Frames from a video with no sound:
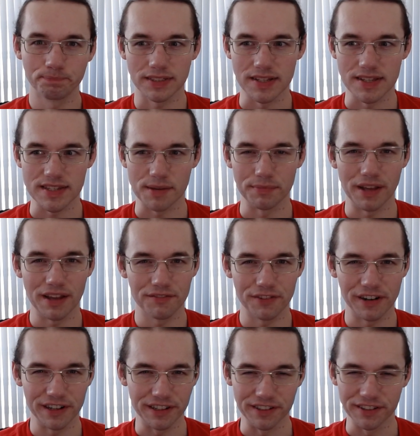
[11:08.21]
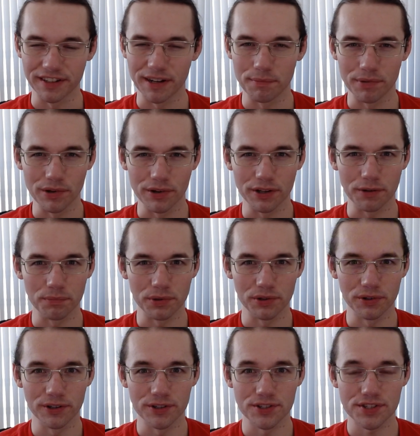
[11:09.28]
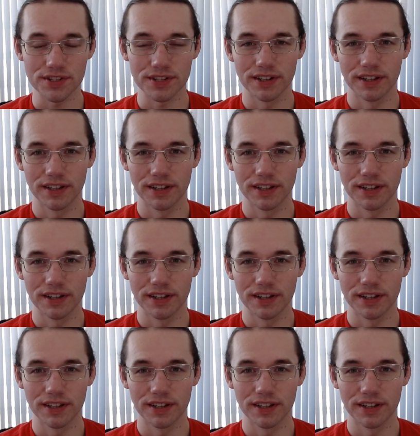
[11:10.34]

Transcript: since I'm not very good at building computers.